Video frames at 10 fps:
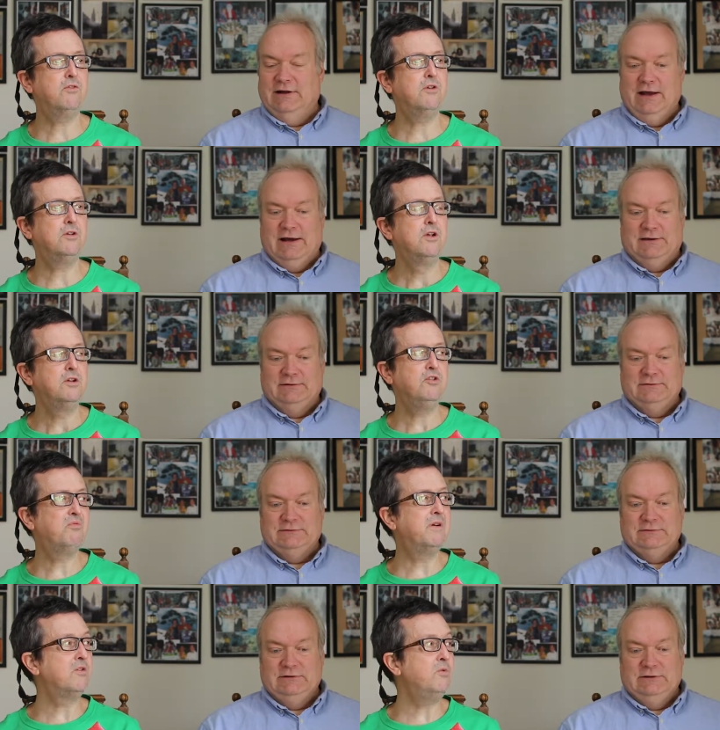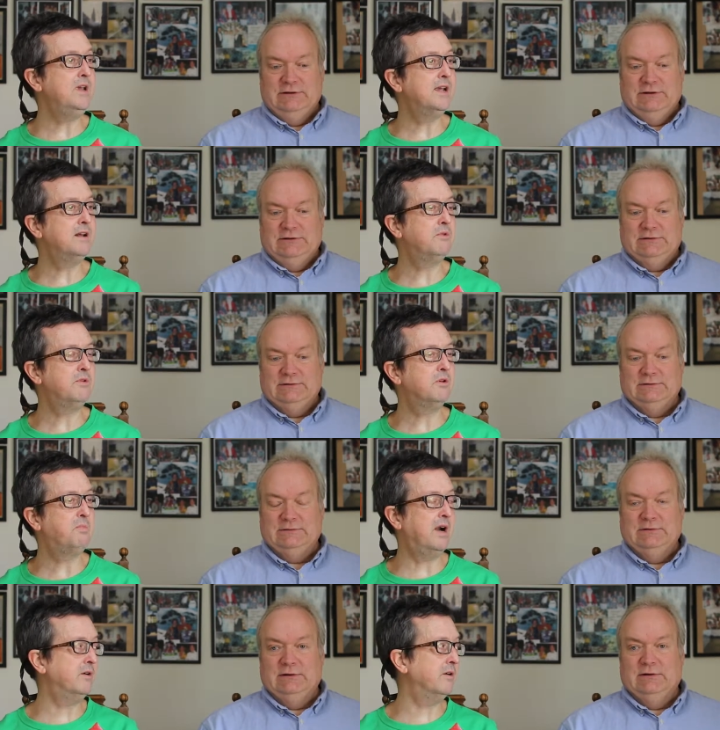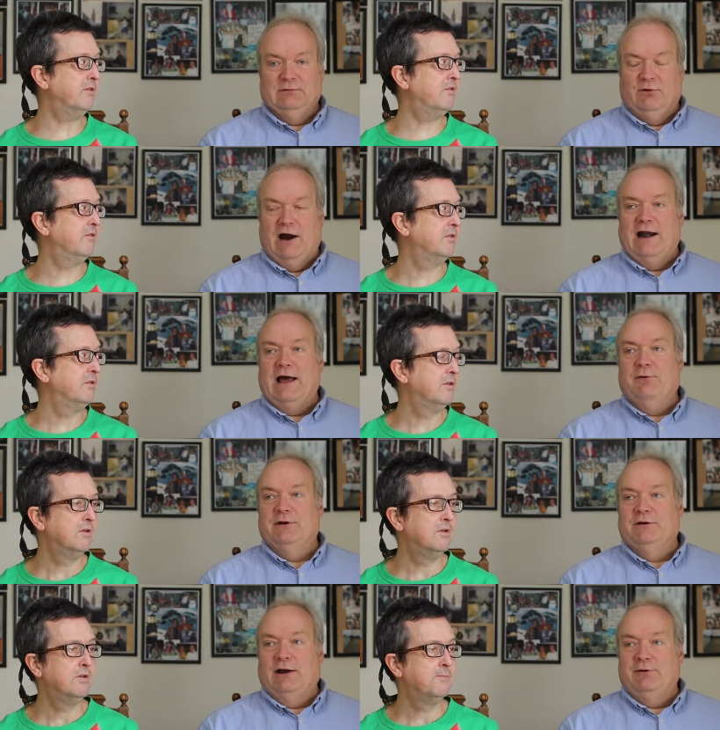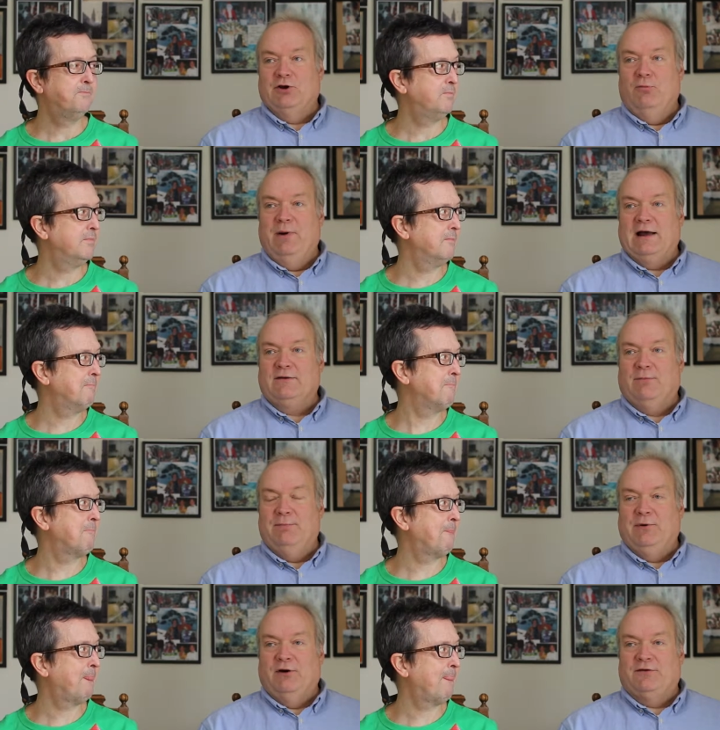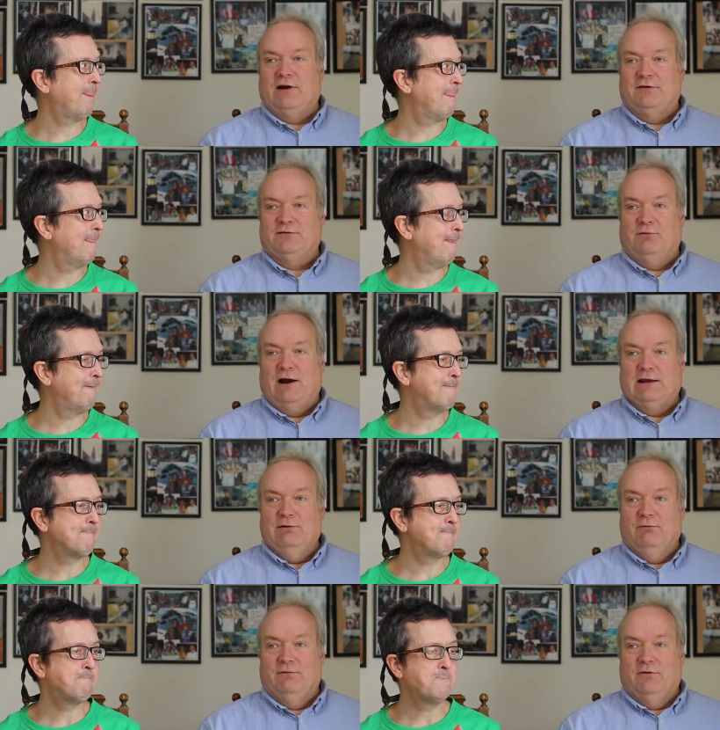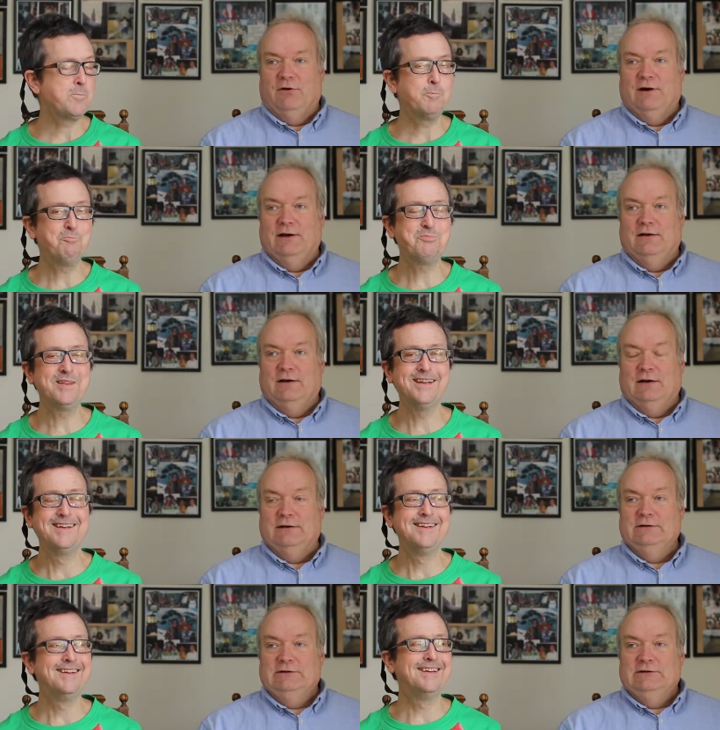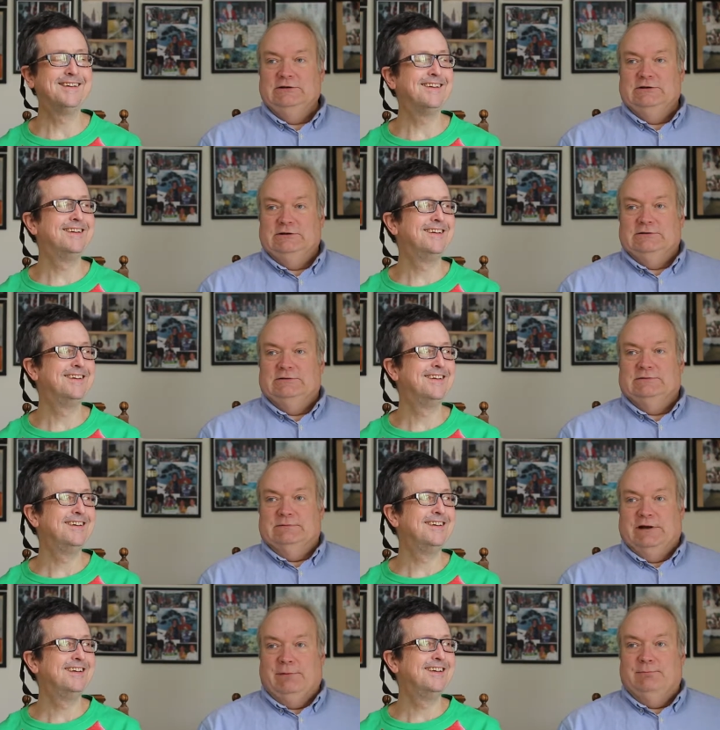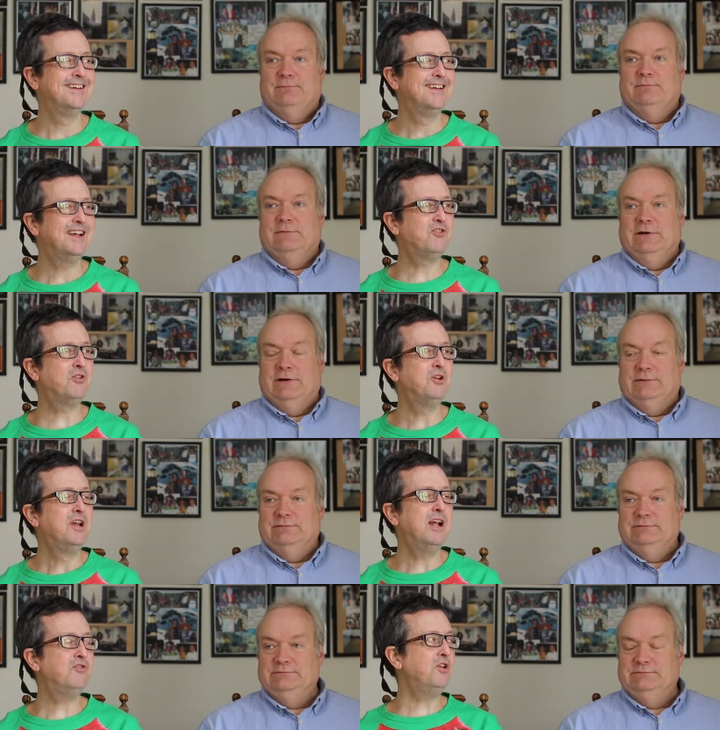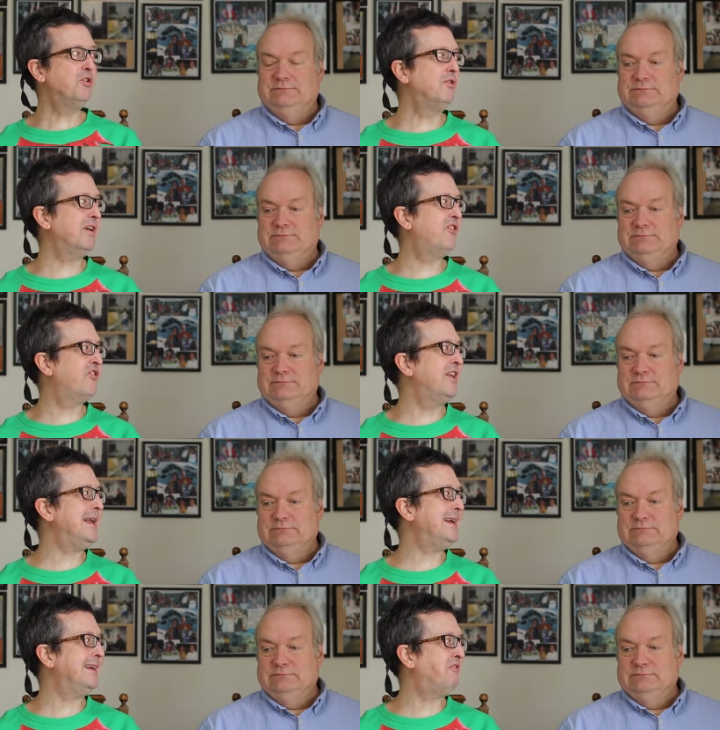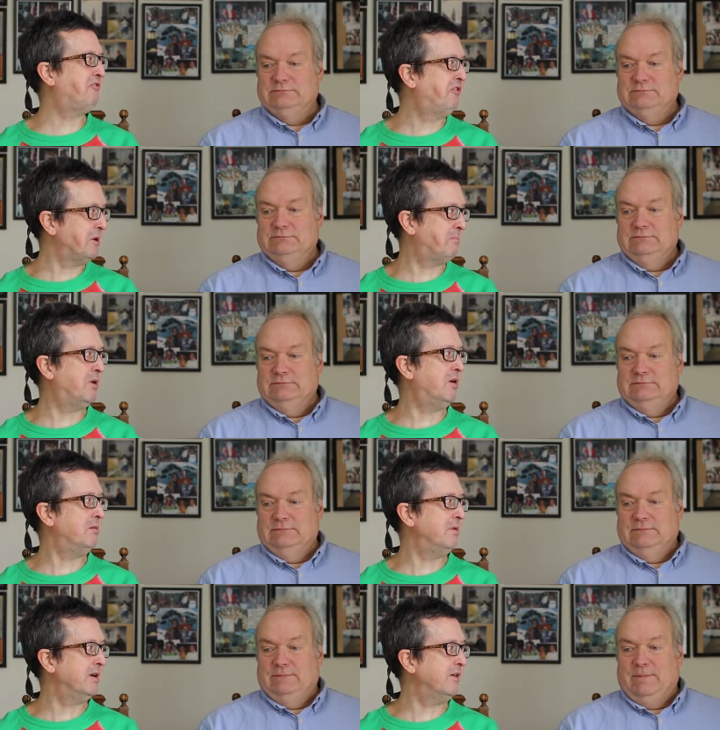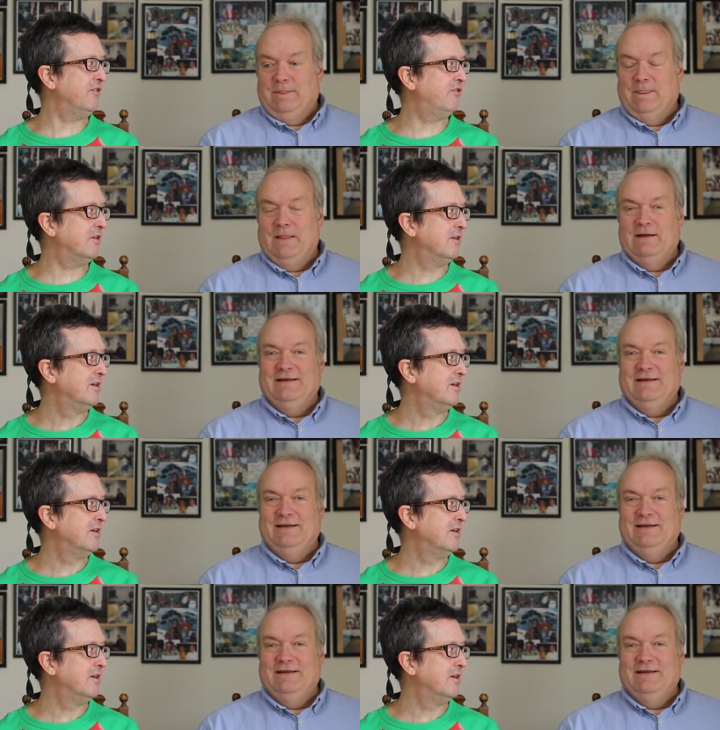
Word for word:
Speaker 1: Yeah. So you'd spend the weekend with your parents. Right. I would. I would go back to my parents' house in Rocky River, and uh, yep. And so, and so you don't like Sunday night football because uh,